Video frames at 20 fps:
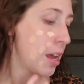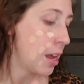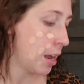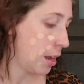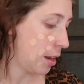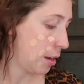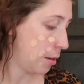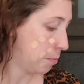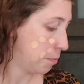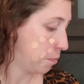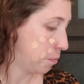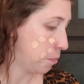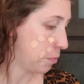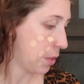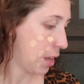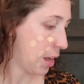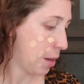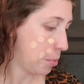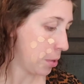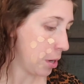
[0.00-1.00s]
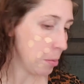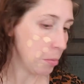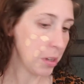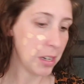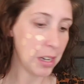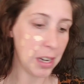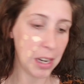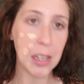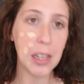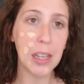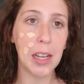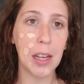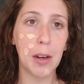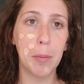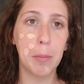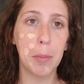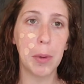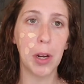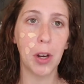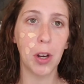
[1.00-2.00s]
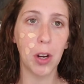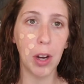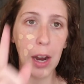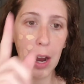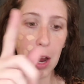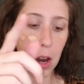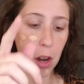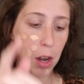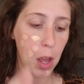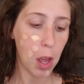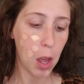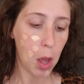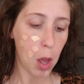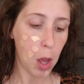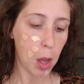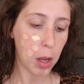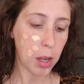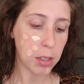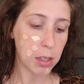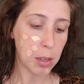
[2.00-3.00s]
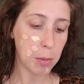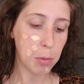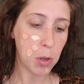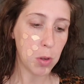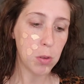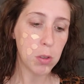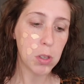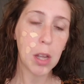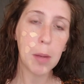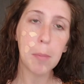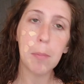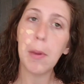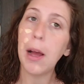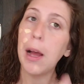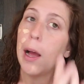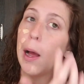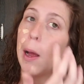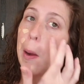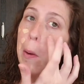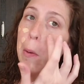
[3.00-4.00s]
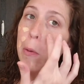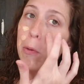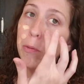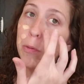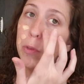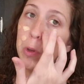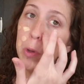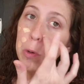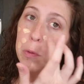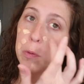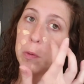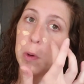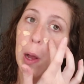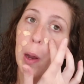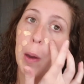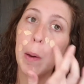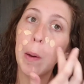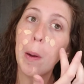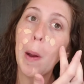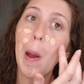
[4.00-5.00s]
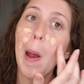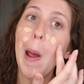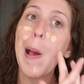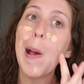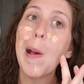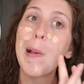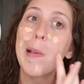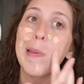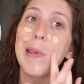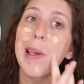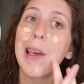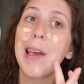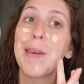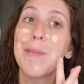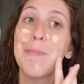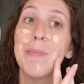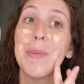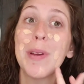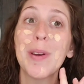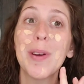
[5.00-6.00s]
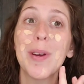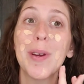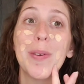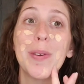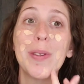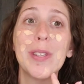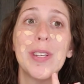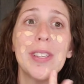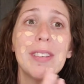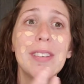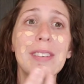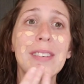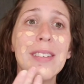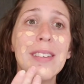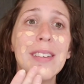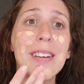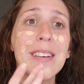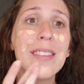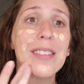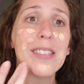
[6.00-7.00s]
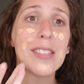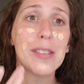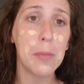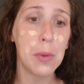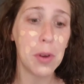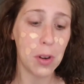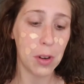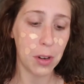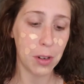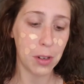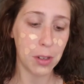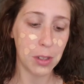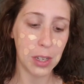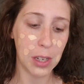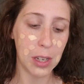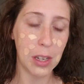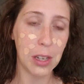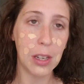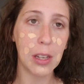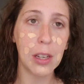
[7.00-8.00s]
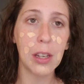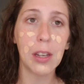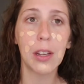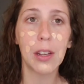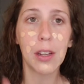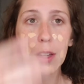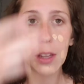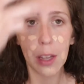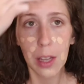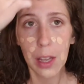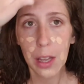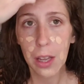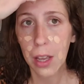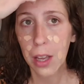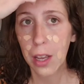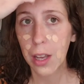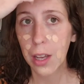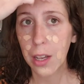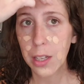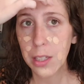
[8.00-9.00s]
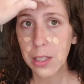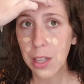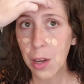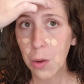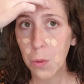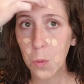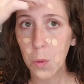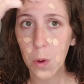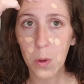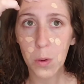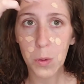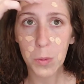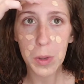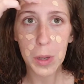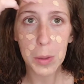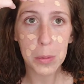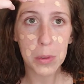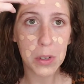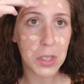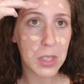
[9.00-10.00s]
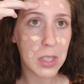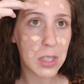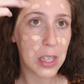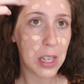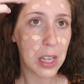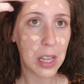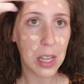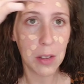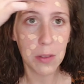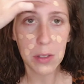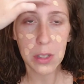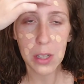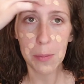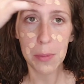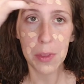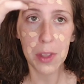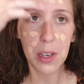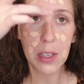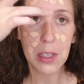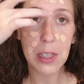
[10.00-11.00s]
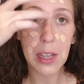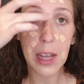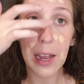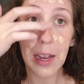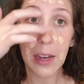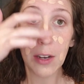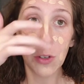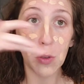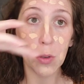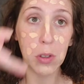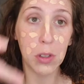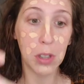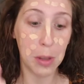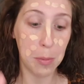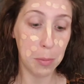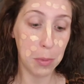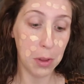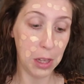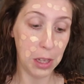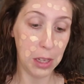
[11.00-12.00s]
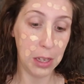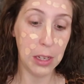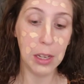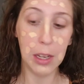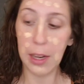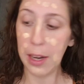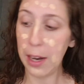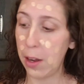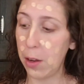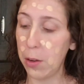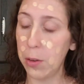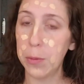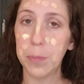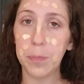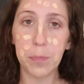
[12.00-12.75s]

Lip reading: I probably need to get a mirror out because I'm using my viewfinder as a mirror, which is not smart because I won't be able to see if something is actually blended out.